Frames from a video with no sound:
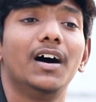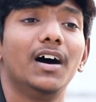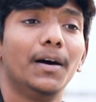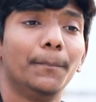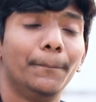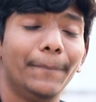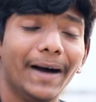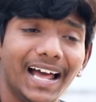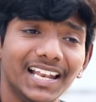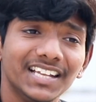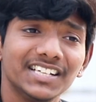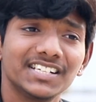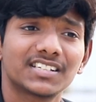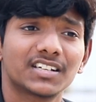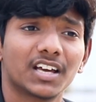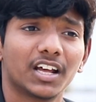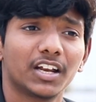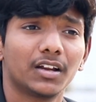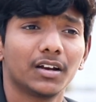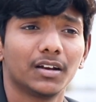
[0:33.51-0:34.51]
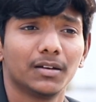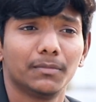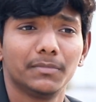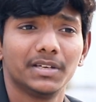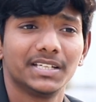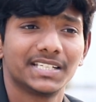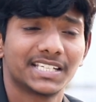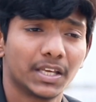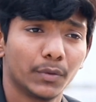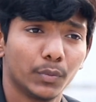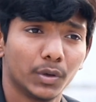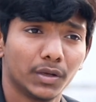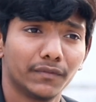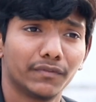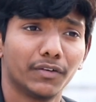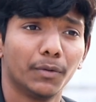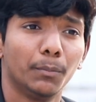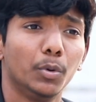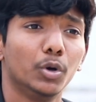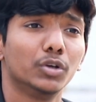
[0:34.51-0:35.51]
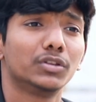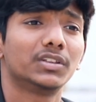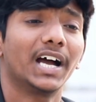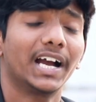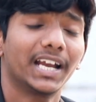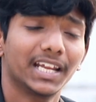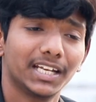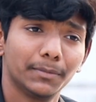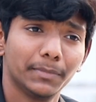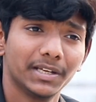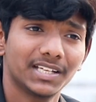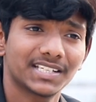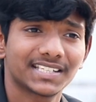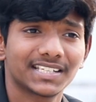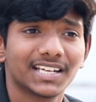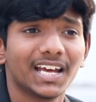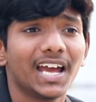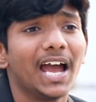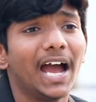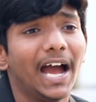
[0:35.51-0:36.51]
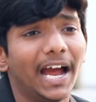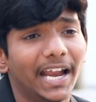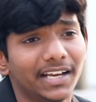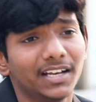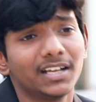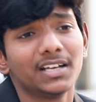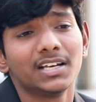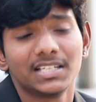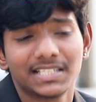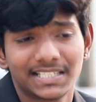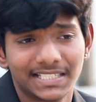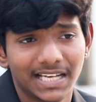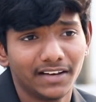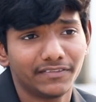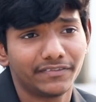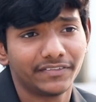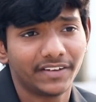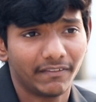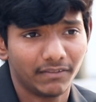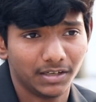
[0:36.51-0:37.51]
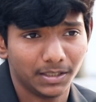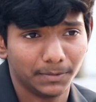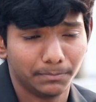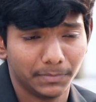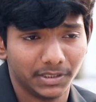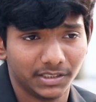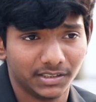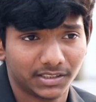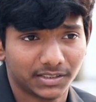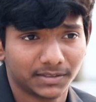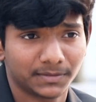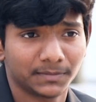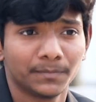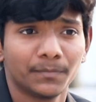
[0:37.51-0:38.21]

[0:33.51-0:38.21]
A balanced curriculum is given for both academics and self-development.